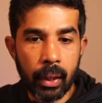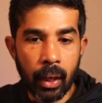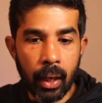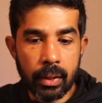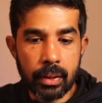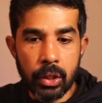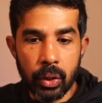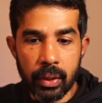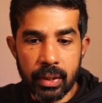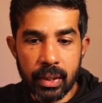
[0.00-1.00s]
class. So
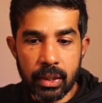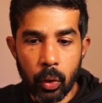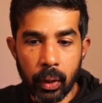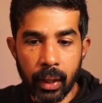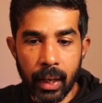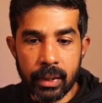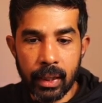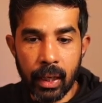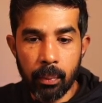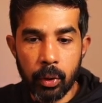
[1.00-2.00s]
this is looking at
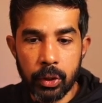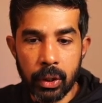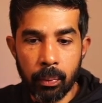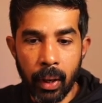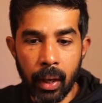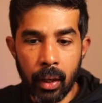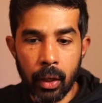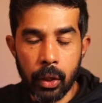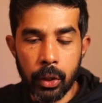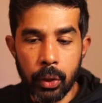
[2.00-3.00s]
JWT bearer
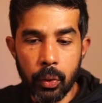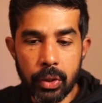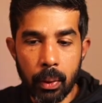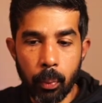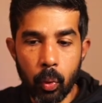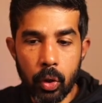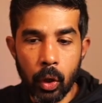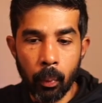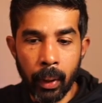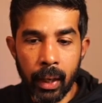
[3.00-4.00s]
user pool
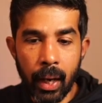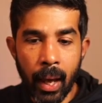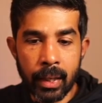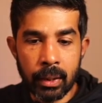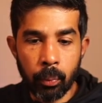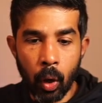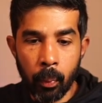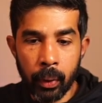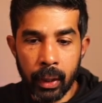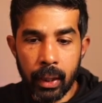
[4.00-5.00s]
domain as a
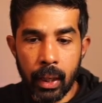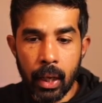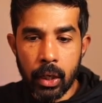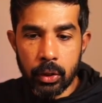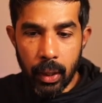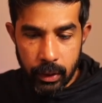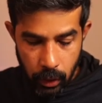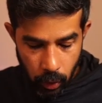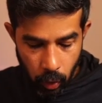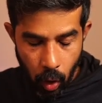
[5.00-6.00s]
property. So let's
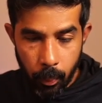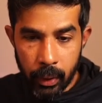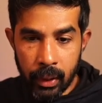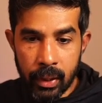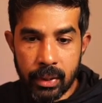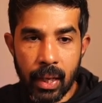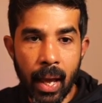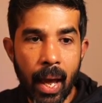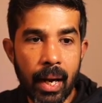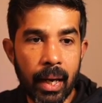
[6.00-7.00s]
copy this
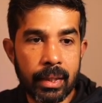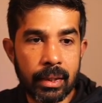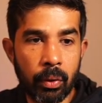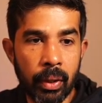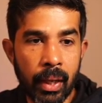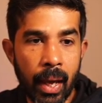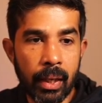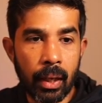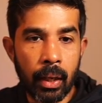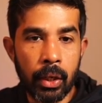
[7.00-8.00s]
and let's
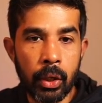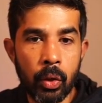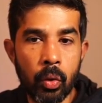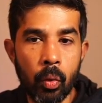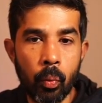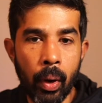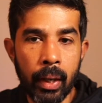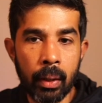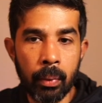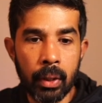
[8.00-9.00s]
create a new
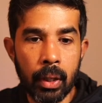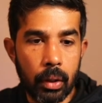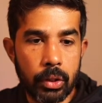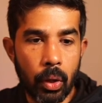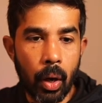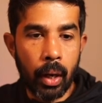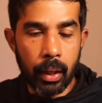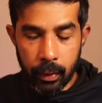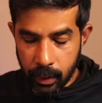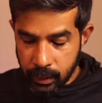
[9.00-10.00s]
variable. So
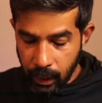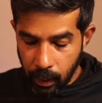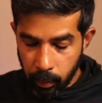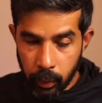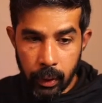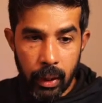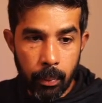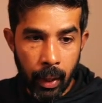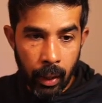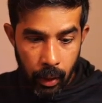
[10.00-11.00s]
under the JWT
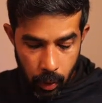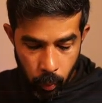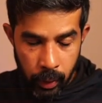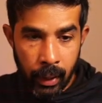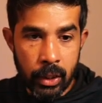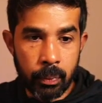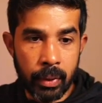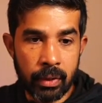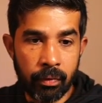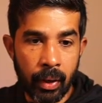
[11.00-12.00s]
bearer, we can
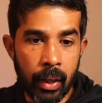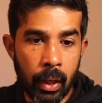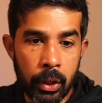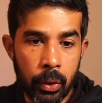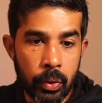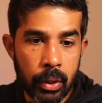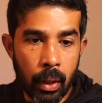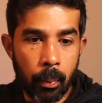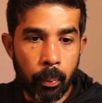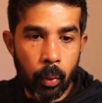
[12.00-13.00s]
specify a
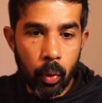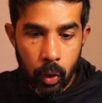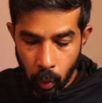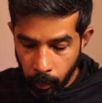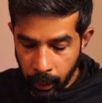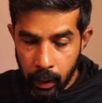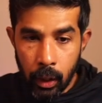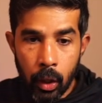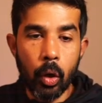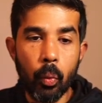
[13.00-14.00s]
user pool domain,
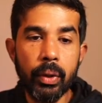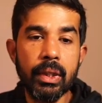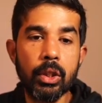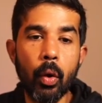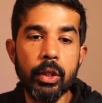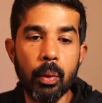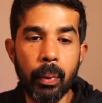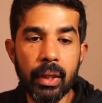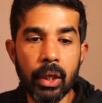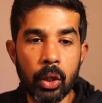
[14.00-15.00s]
which is going to
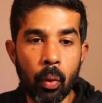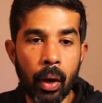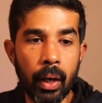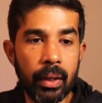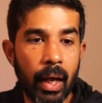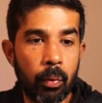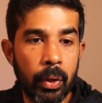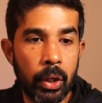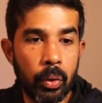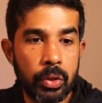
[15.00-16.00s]
be the URL that we
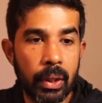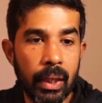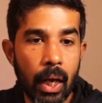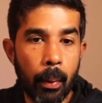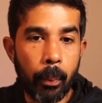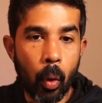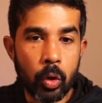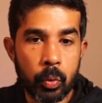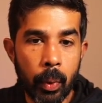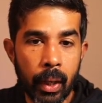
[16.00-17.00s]
used in our
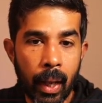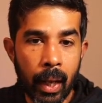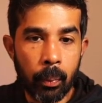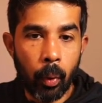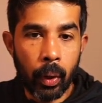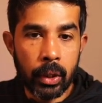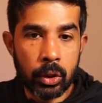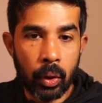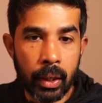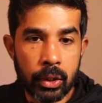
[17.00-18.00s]
Postman endpoint.
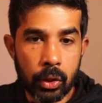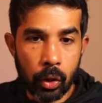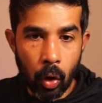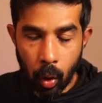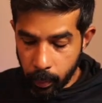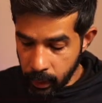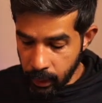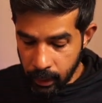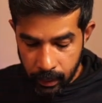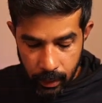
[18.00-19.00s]
So let's copy
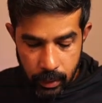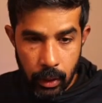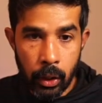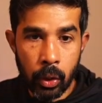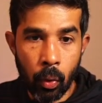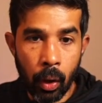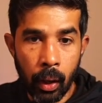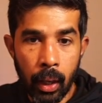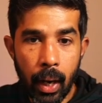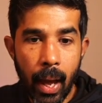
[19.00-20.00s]
this
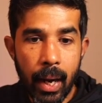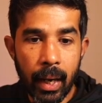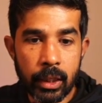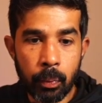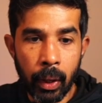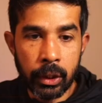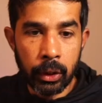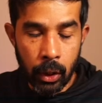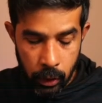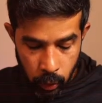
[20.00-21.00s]
URL and let's make
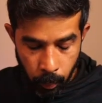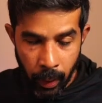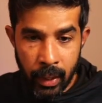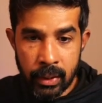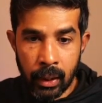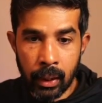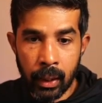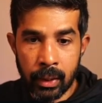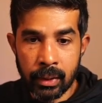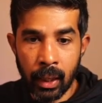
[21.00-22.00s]
sure to paste it
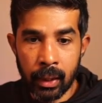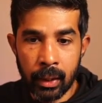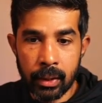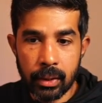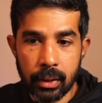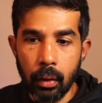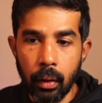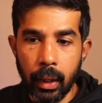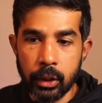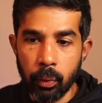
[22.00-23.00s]
inside this.
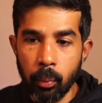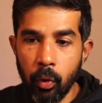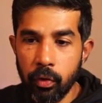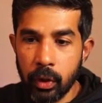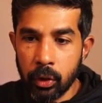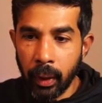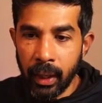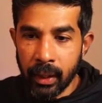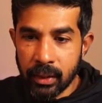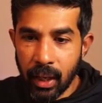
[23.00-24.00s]
Let's remove the
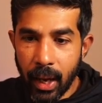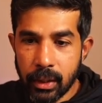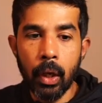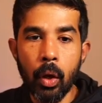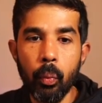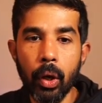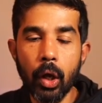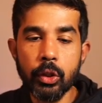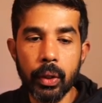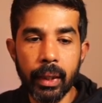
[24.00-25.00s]
trailing slash. We
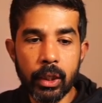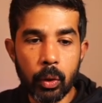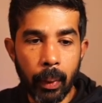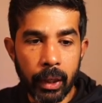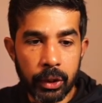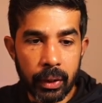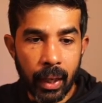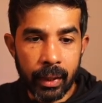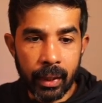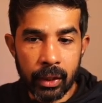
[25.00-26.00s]
also need to make sure
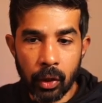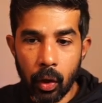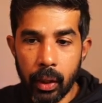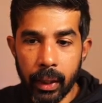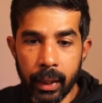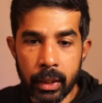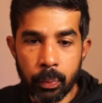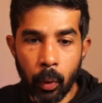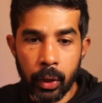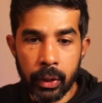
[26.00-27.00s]
that the authority is
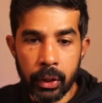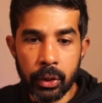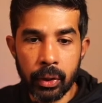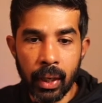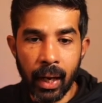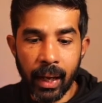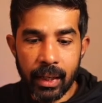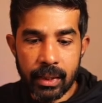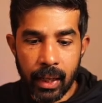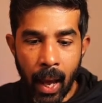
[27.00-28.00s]
pointing to the
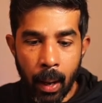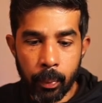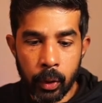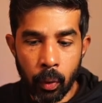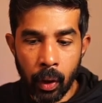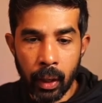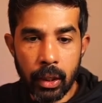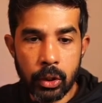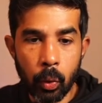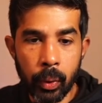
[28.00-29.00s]
latest app
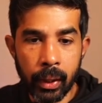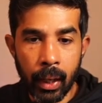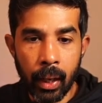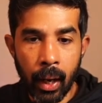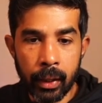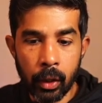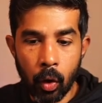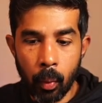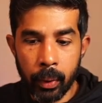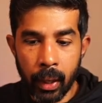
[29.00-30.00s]
URL so we can either
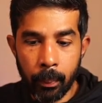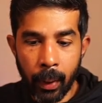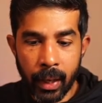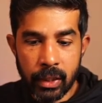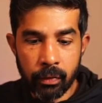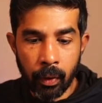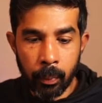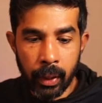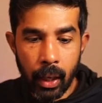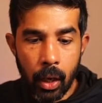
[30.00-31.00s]
copy and paste from
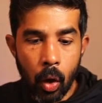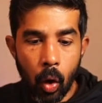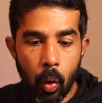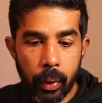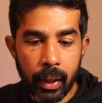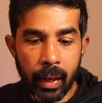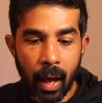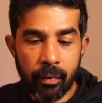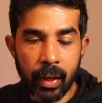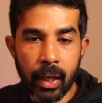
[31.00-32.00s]
here or we can
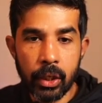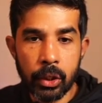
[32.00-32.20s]
navigate